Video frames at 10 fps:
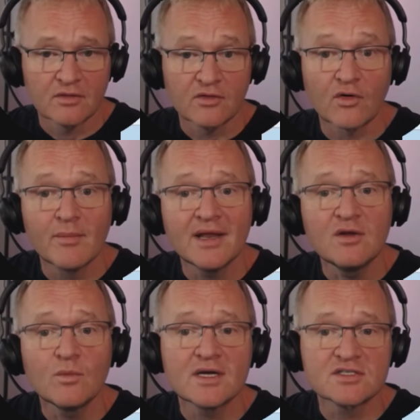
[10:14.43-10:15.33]
There are many
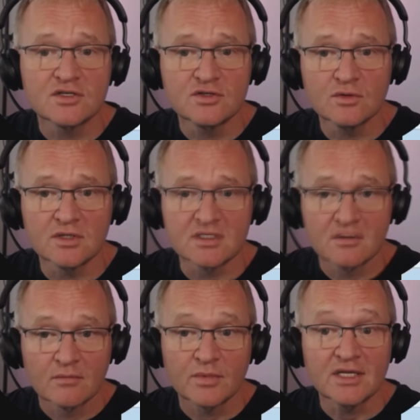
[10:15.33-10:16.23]
ways to do this,
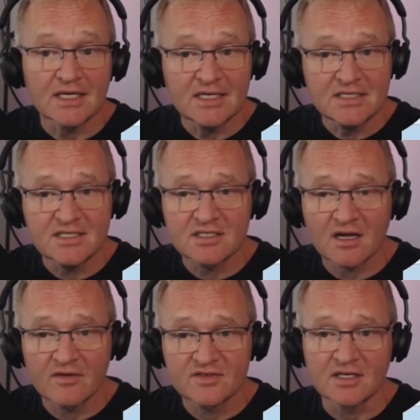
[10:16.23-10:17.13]
but the easiest
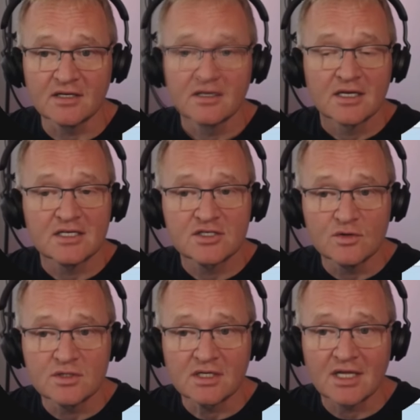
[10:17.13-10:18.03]
I've seen is
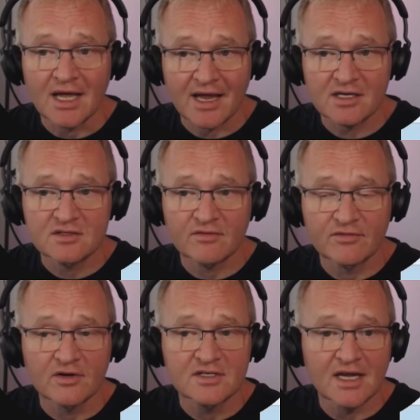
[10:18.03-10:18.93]
using the HACS
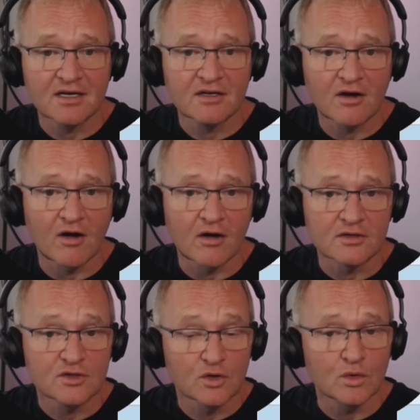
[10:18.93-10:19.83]
front end
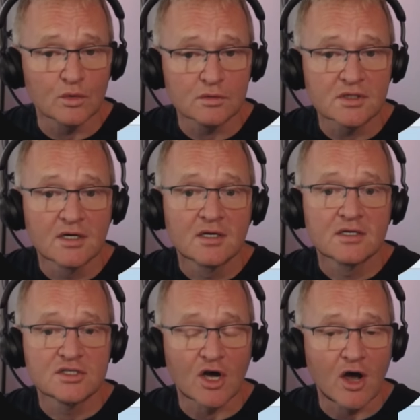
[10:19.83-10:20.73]
card called
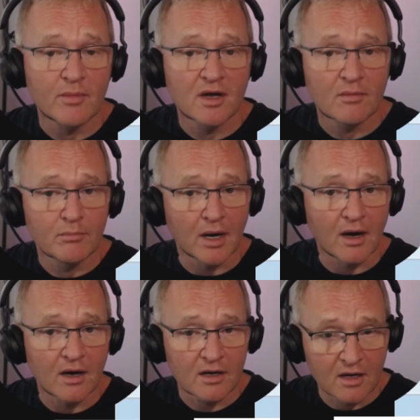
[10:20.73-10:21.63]
Timer
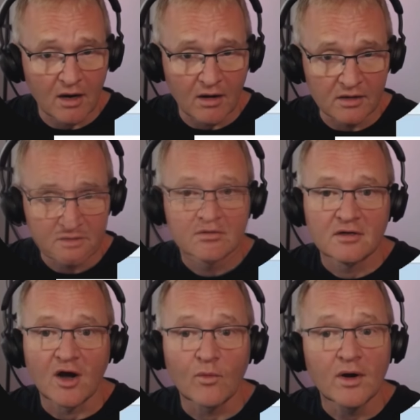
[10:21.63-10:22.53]
Bar Card.
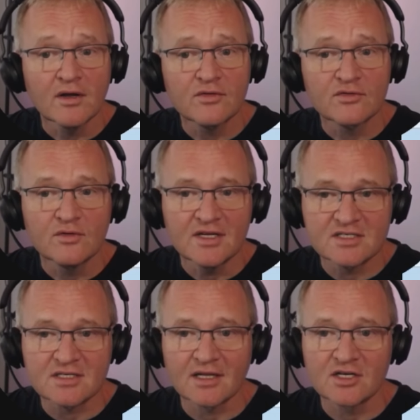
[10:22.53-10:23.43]
I won't go through the
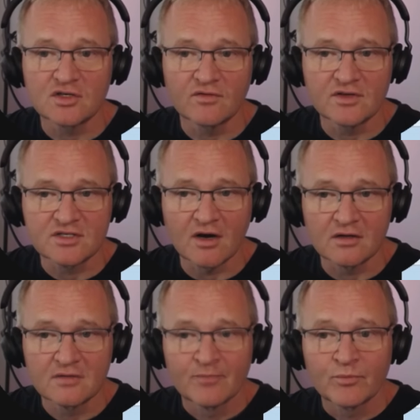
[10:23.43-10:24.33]
installation of this
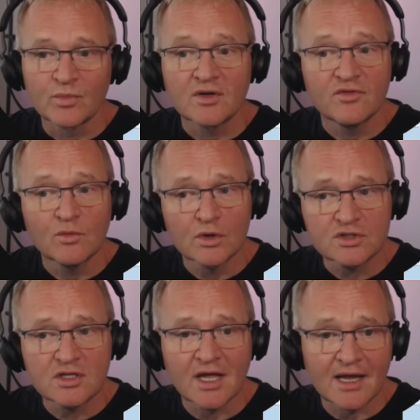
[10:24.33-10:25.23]
card, but if you
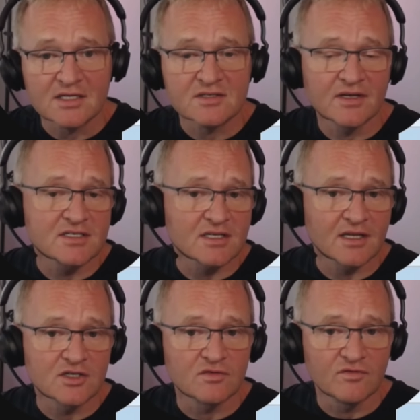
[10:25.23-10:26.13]
watch the HACS
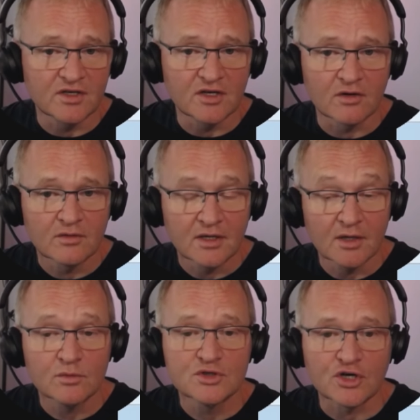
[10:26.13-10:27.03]
installation video,
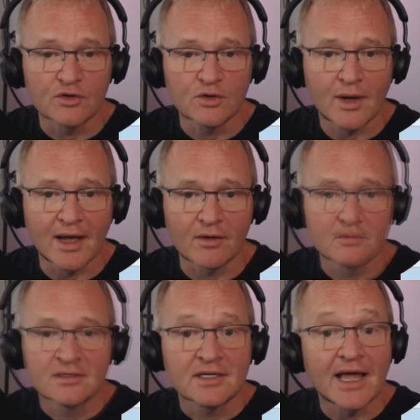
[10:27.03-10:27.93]
it will show you how.
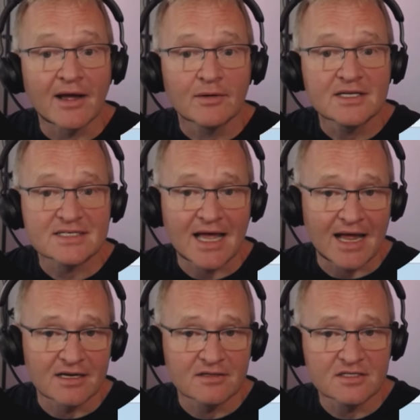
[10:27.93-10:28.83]
Now let's
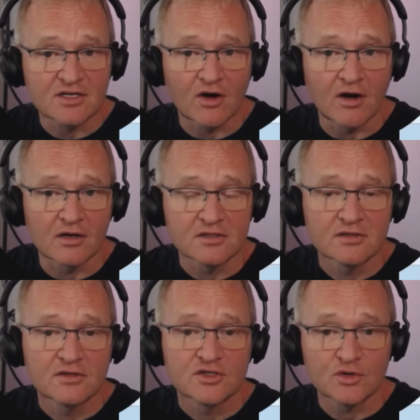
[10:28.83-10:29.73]
add this card
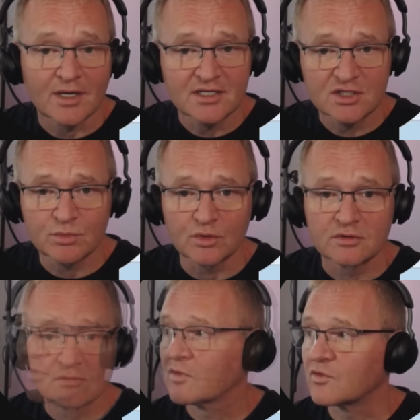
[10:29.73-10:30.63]
to our dashboard.
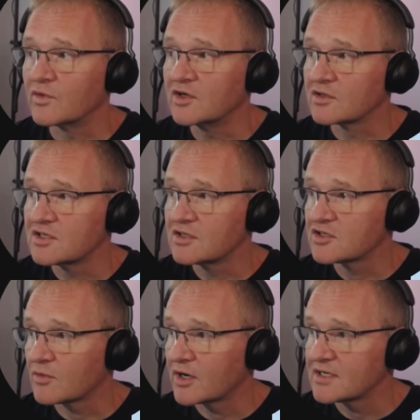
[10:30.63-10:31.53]
Three dots in the
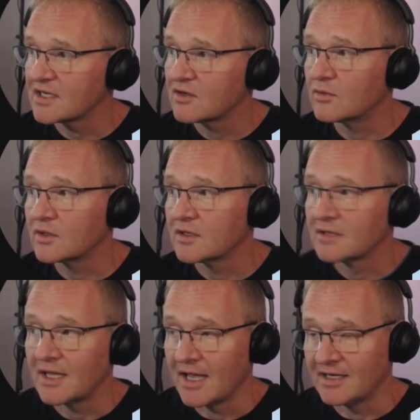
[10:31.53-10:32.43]
top right hand corner,
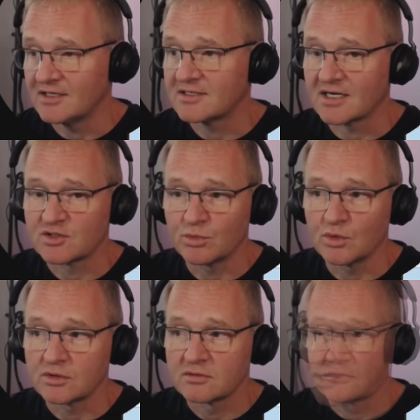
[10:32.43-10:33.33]
Edit
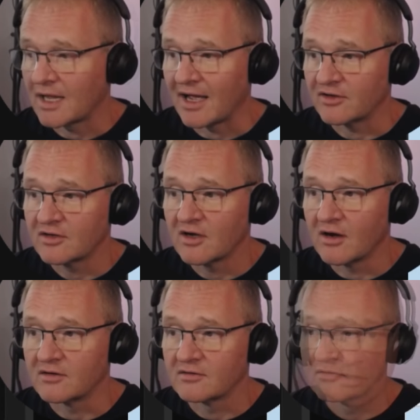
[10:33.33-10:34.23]
Dashboard. Add a
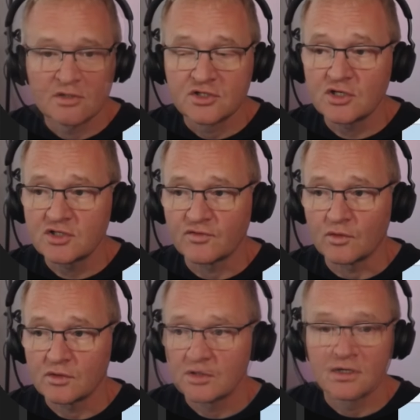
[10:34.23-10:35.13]
card. Search
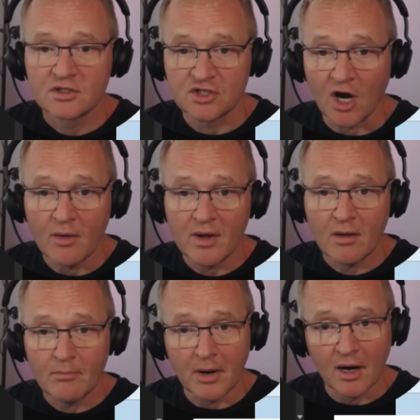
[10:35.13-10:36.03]
for Timer
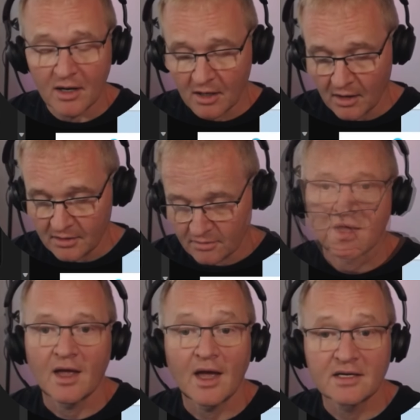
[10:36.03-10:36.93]
Bar Card
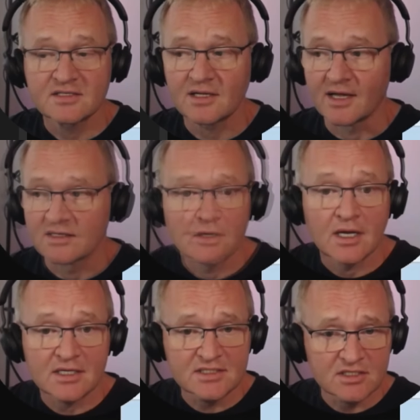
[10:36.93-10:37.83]
and select.
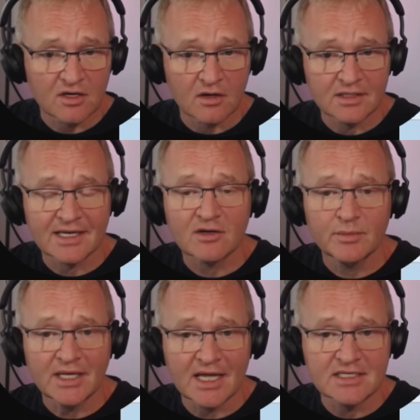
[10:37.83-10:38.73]
As this card cannot
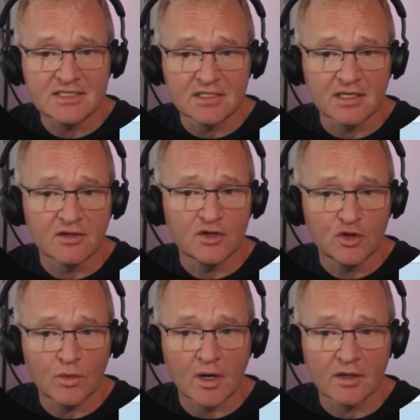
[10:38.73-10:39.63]
be edited in
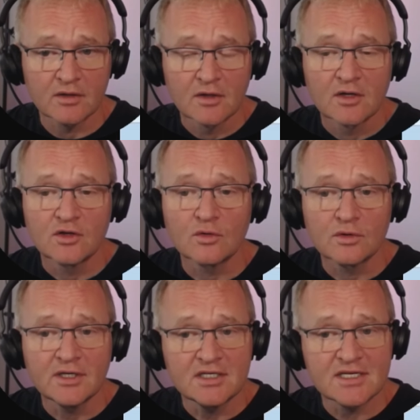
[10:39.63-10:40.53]
the UI, you'll
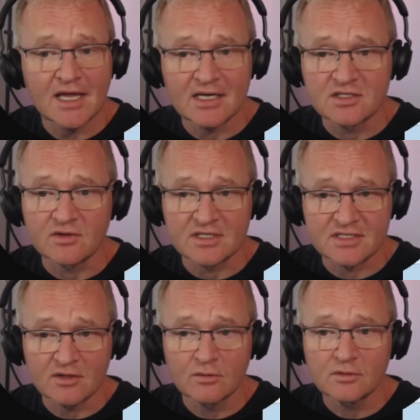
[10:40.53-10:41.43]
need to enter a
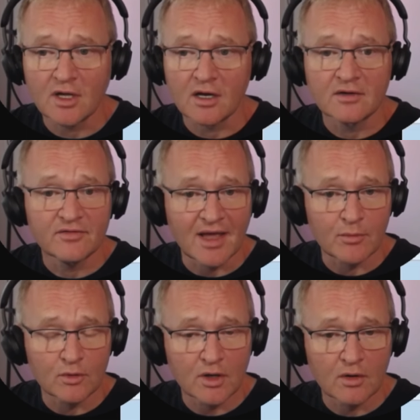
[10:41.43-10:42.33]
single line of
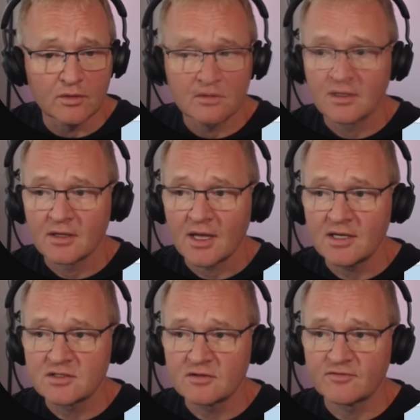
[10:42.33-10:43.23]
YAML code.
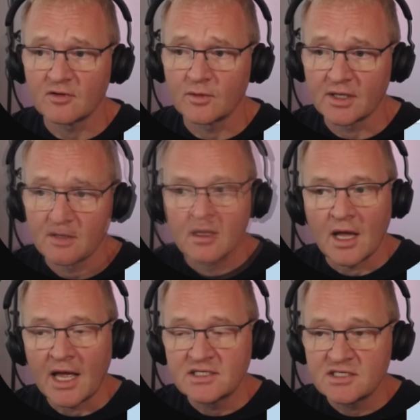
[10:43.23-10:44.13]
Enter the following,
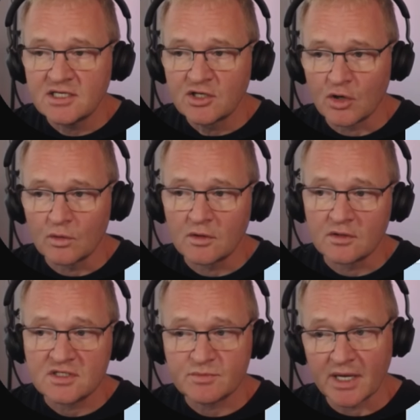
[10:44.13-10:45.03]
entity
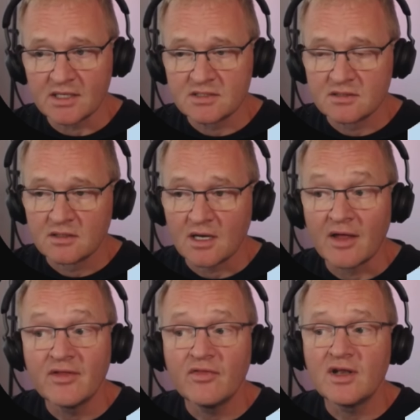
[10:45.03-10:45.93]
colon space,
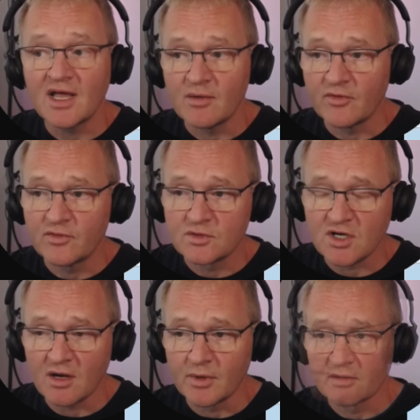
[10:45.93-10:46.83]
and then the name of your
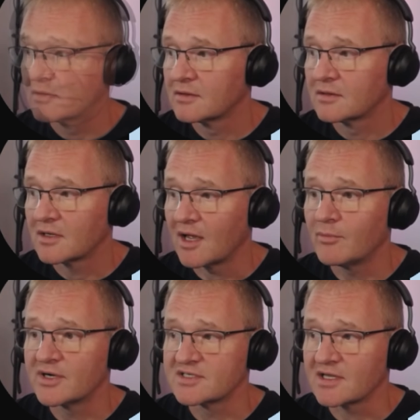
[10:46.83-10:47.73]
timer, and
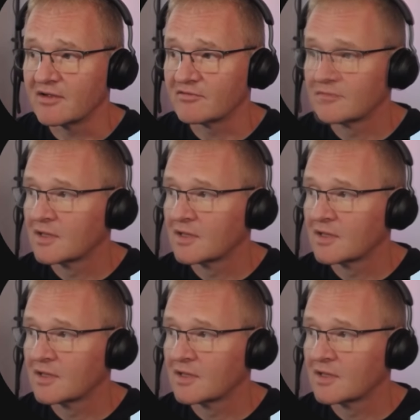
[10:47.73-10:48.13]
press save.